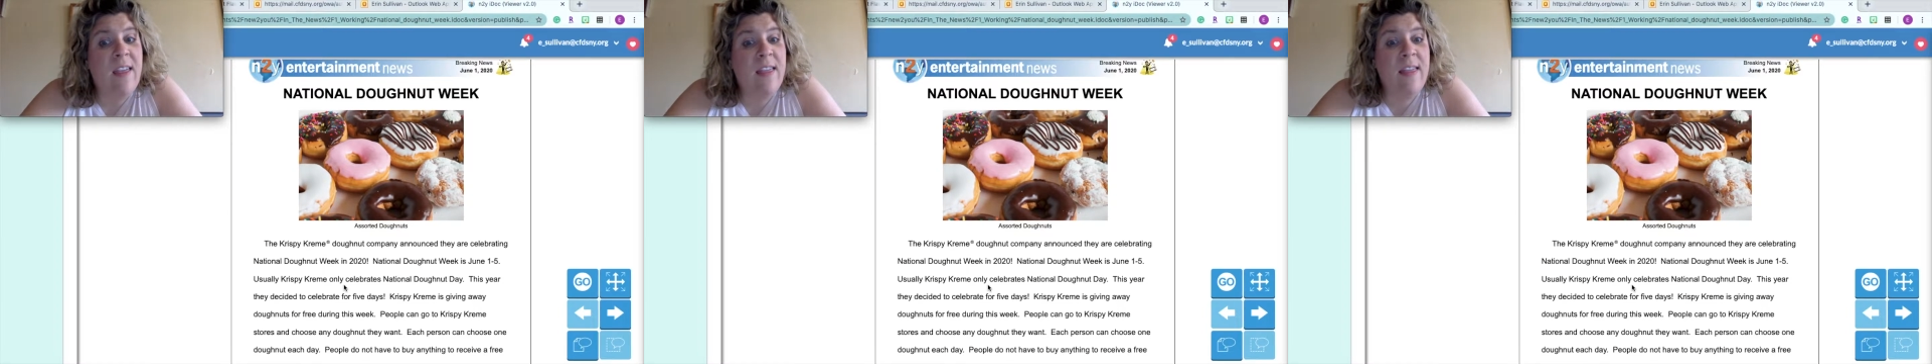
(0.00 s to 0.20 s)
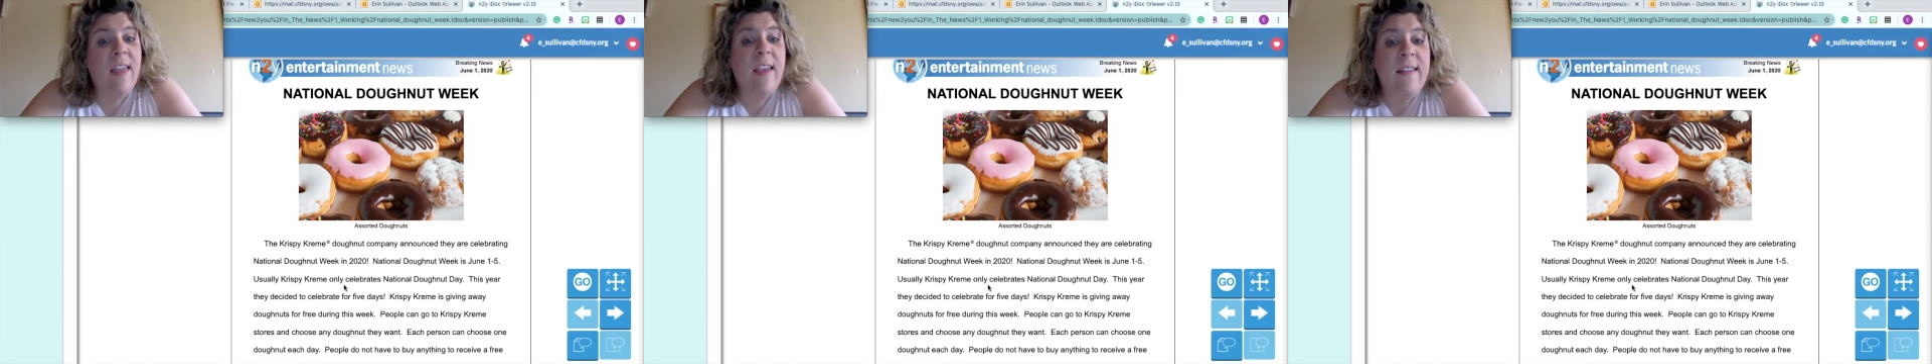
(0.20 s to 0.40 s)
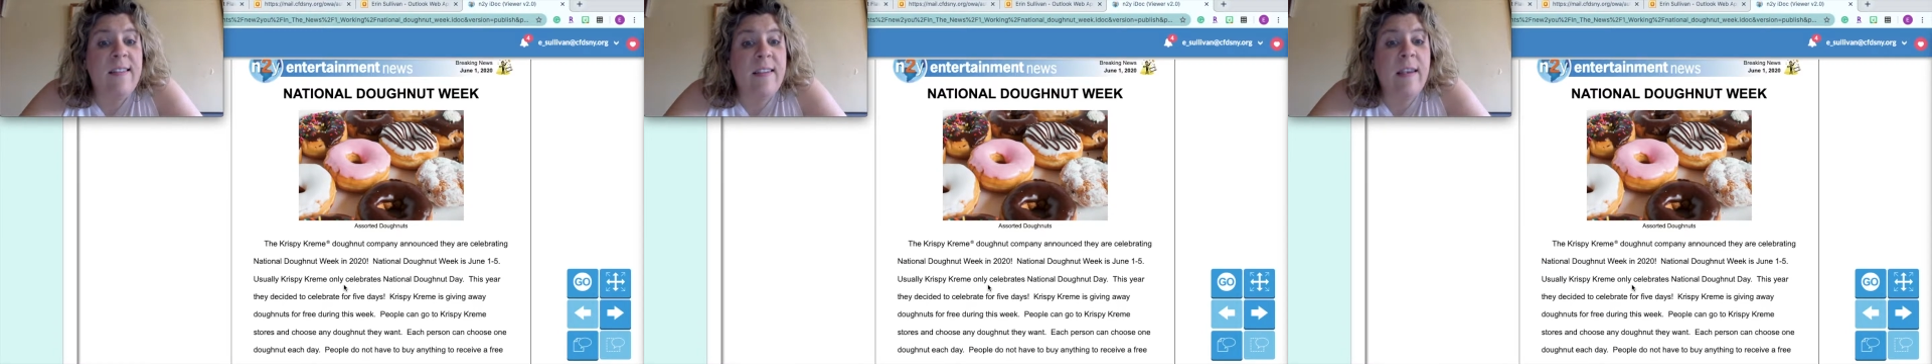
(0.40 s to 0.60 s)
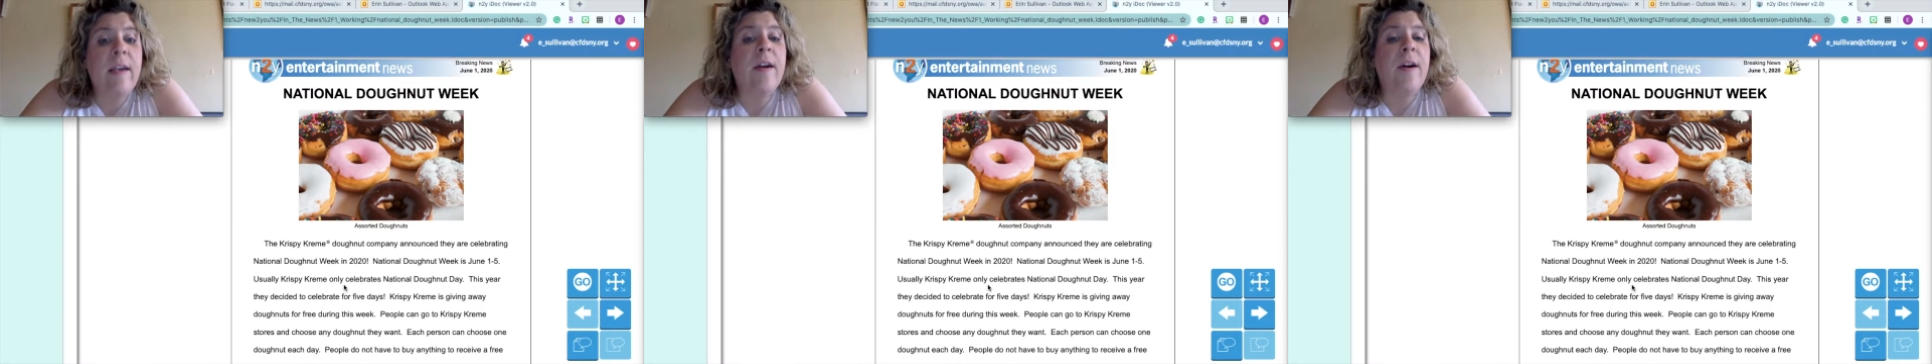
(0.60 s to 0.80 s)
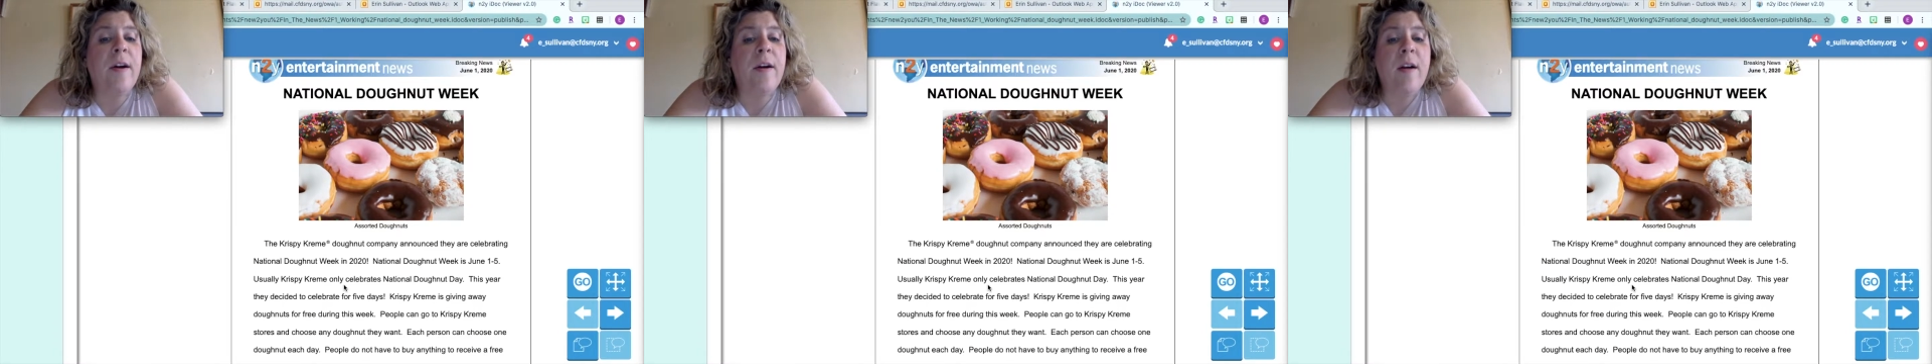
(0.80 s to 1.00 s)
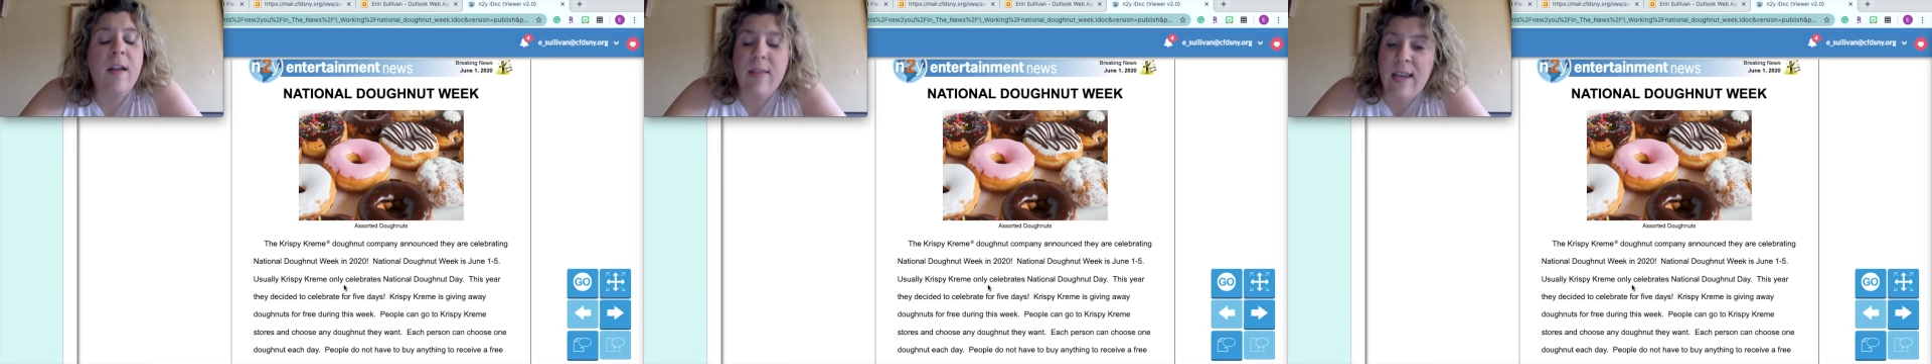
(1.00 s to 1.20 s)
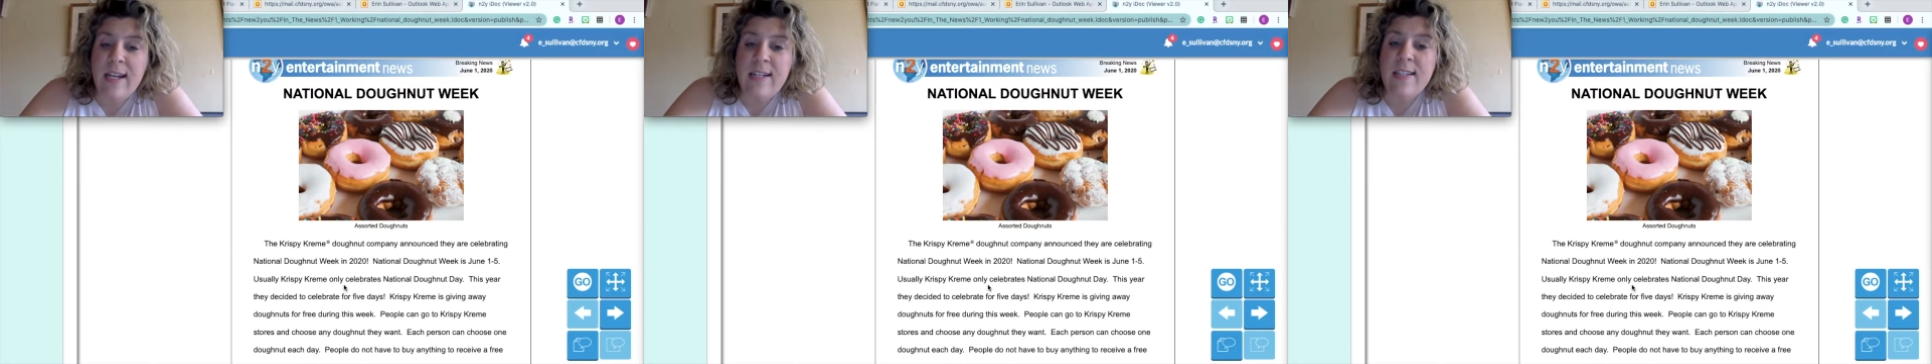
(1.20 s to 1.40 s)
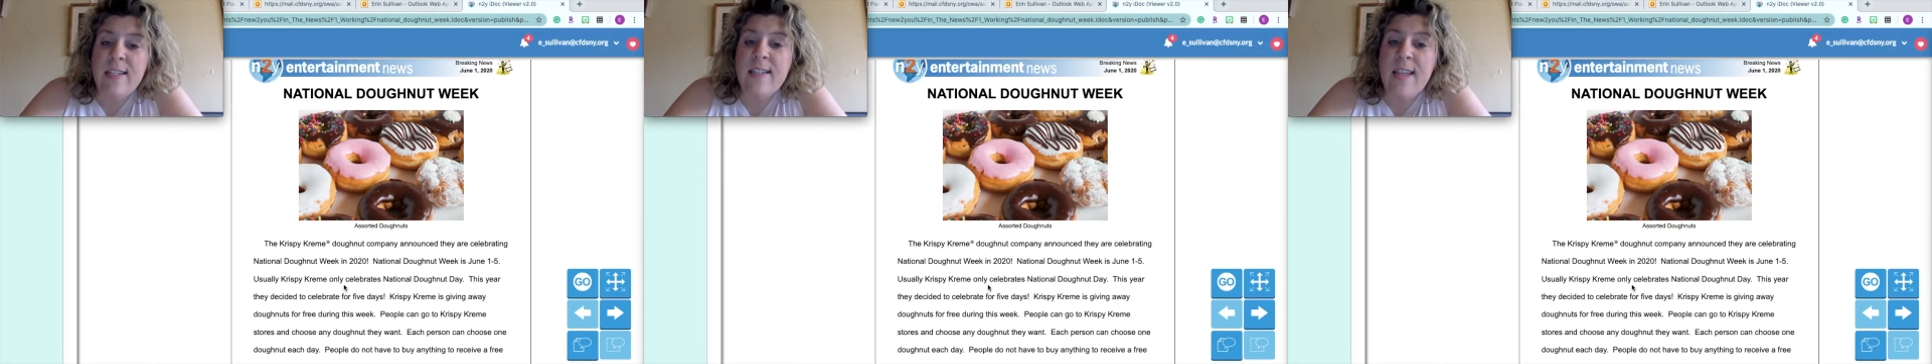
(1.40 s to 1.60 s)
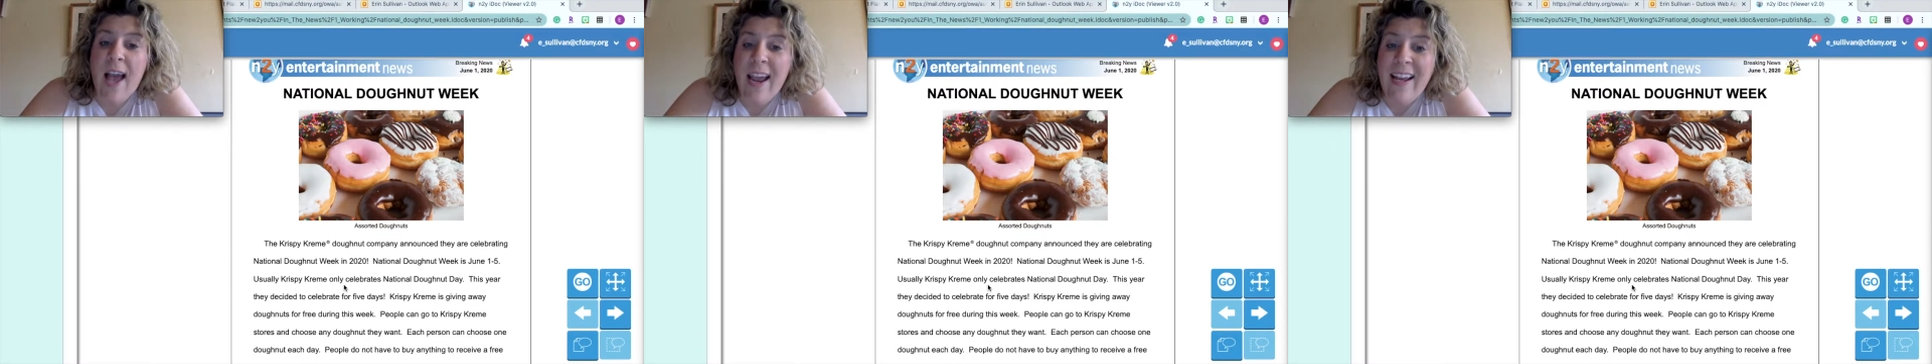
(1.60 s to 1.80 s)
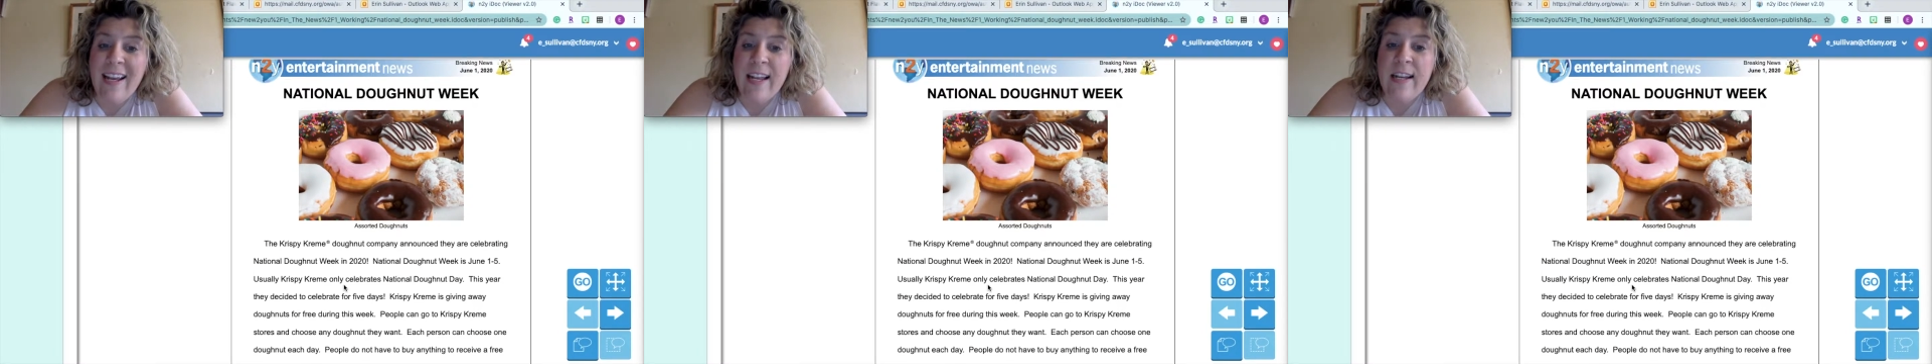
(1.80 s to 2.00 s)
This year, they
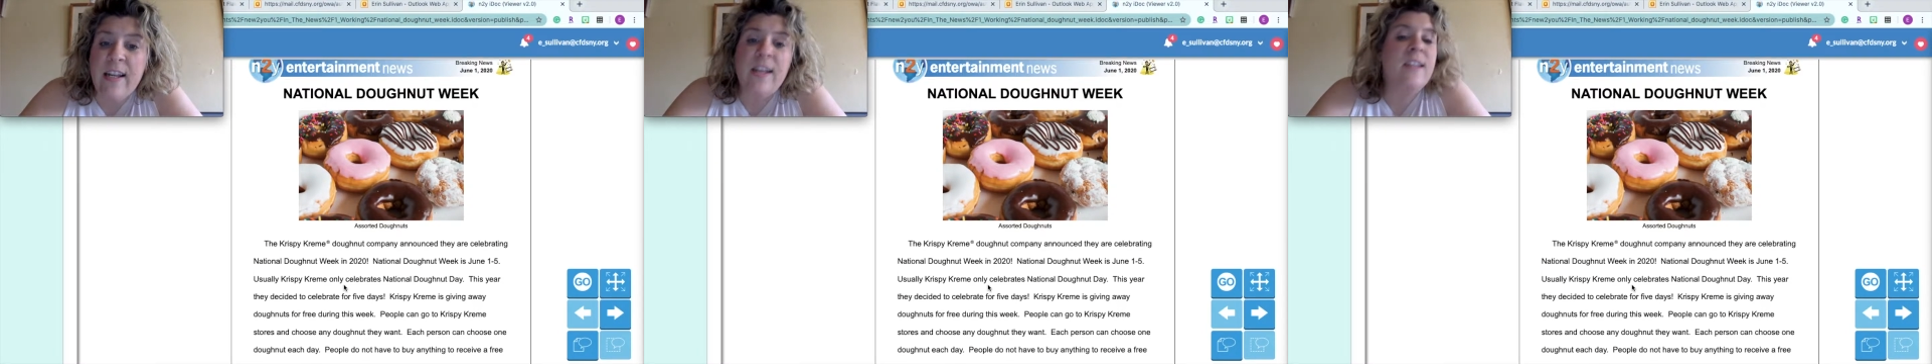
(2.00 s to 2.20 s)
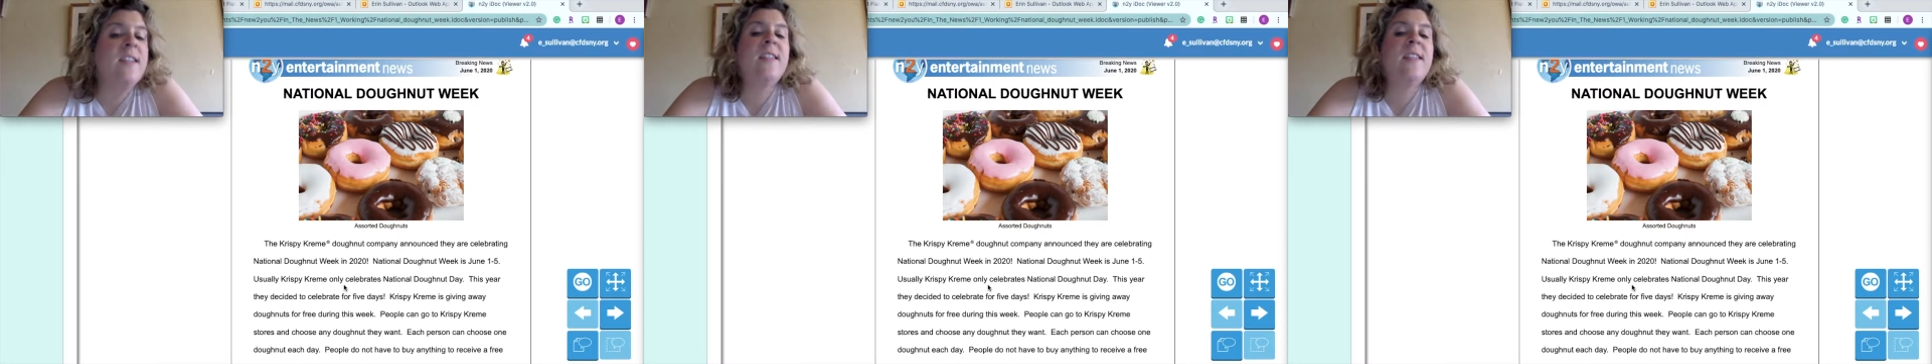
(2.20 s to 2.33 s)
decided